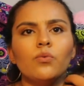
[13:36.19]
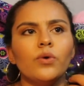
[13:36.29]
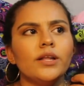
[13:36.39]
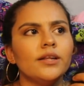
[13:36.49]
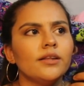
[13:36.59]

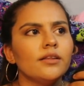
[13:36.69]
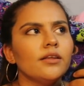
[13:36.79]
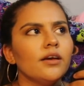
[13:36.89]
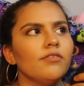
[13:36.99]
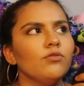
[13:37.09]
when
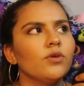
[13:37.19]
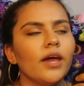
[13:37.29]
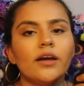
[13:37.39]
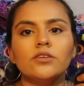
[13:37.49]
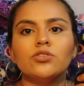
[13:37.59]
if you
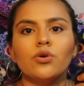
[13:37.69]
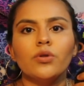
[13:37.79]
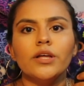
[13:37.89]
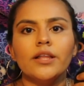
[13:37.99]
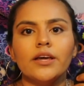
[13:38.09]
can't
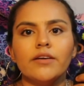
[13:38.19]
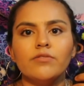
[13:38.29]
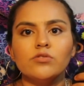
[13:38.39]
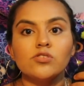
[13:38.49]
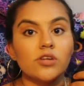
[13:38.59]
control it, like
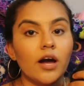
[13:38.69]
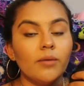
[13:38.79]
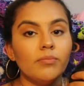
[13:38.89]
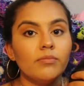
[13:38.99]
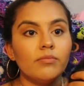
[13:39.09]
if you
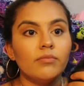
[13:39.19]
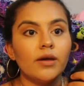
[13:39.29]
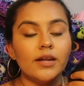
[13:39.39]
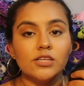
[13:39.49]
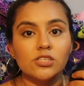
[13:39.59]
stop
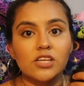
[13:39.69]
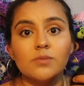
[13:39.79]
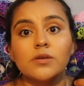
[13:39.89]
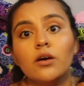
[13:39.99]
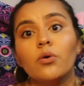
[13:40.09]
and it just
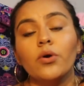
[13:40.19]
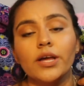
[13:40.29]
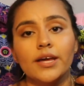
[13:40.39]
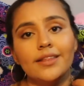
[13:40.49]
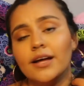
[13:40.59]
keeps on
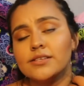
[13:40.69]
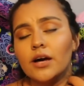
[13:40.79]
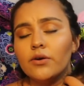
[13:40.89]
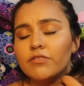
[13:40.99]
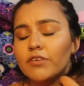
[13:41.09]
going. And that's
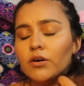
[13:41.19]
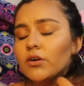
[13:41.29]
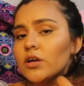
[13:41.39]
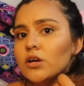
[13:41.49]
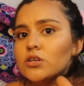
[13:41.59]
how it felt.